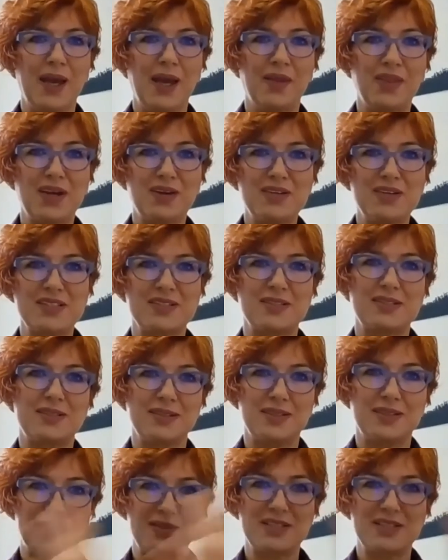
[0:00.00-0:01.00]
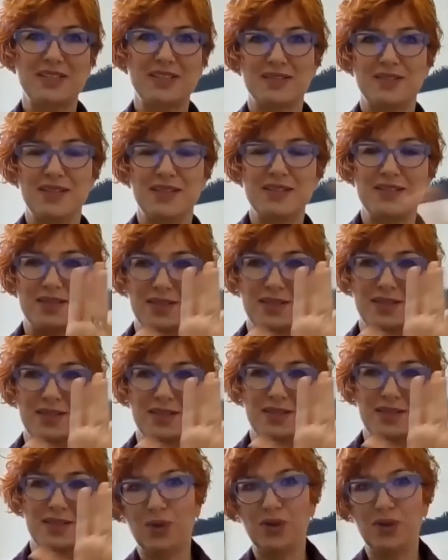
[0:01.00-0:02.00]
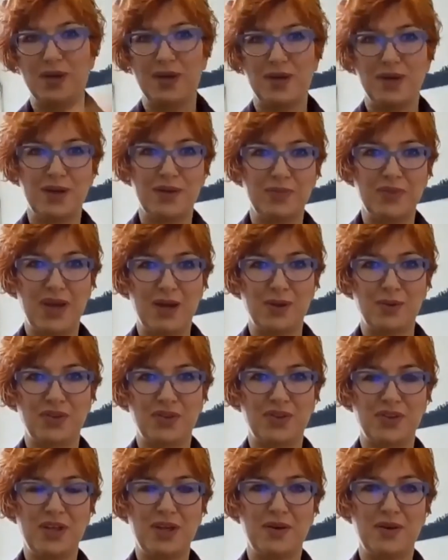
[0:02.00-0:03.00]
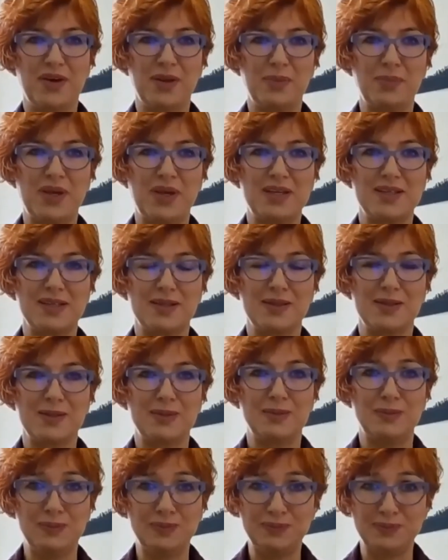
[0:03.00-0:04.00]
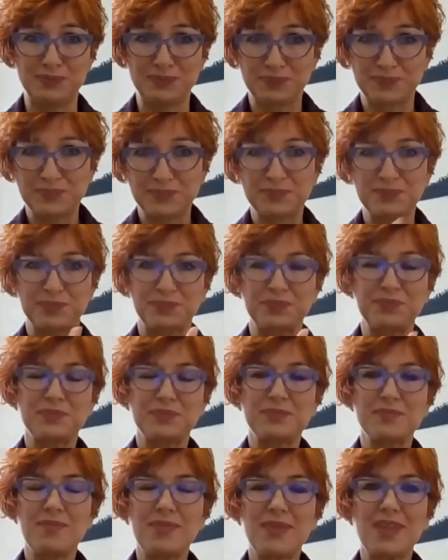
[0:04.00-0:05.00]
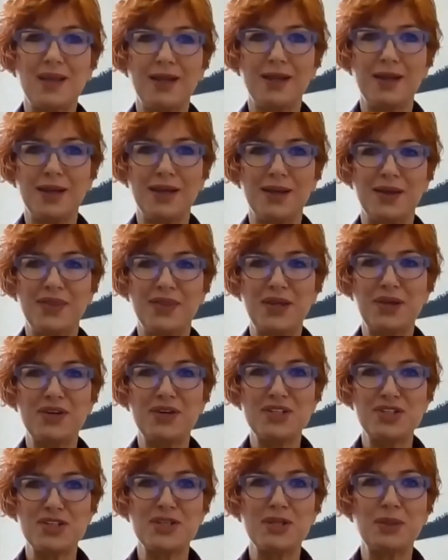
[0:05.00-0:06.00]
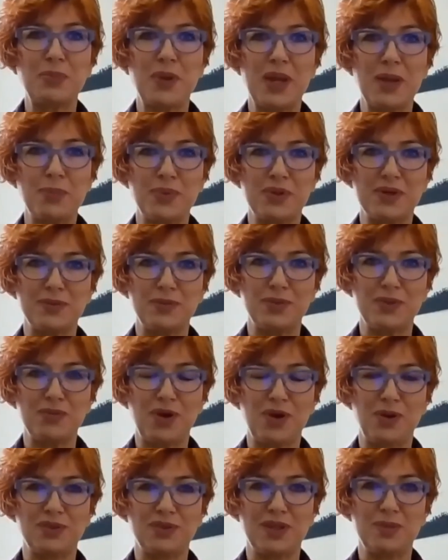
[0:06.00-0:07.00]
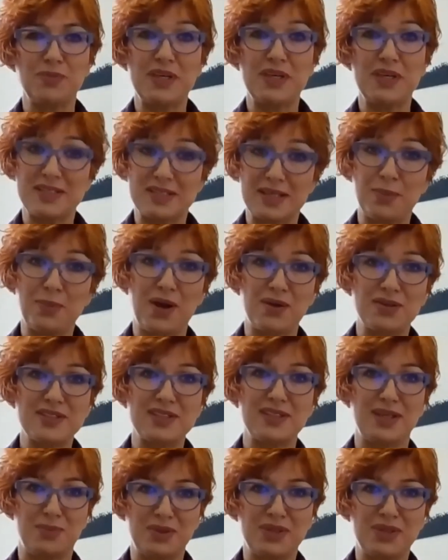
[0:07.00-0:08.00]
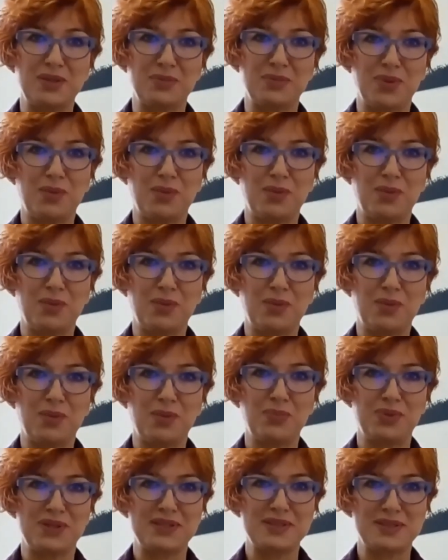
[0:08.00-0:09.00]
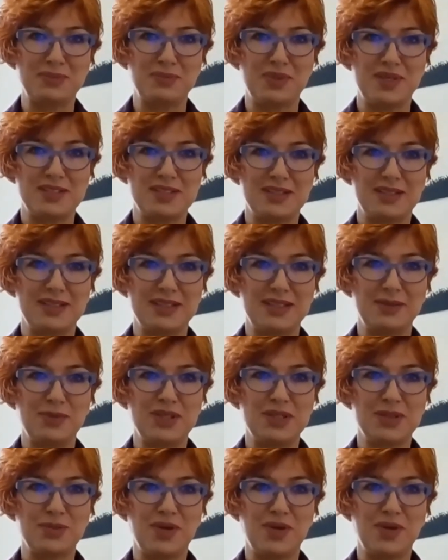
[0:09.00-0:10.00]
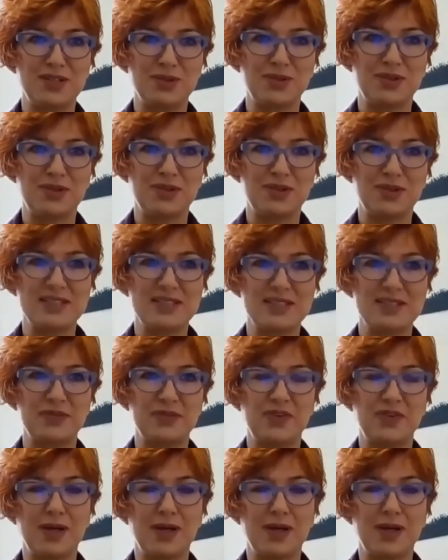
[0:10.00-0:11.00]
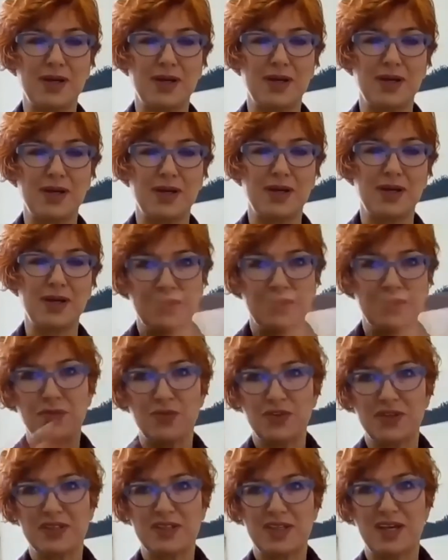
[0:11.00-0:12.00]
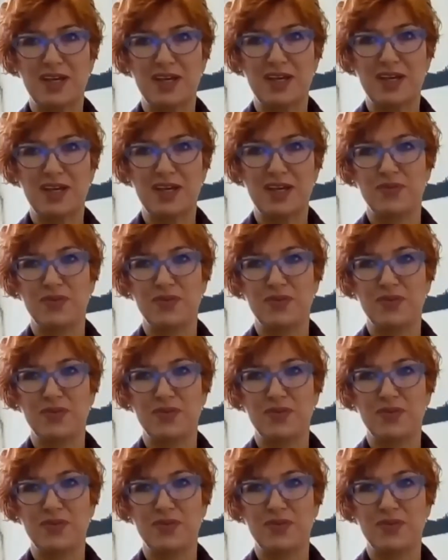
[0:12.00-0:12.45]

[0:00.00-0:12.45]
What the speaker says: And there's this whole now theory. The original paper we wrote is about celebrity populism, basically. We try to clarify different types of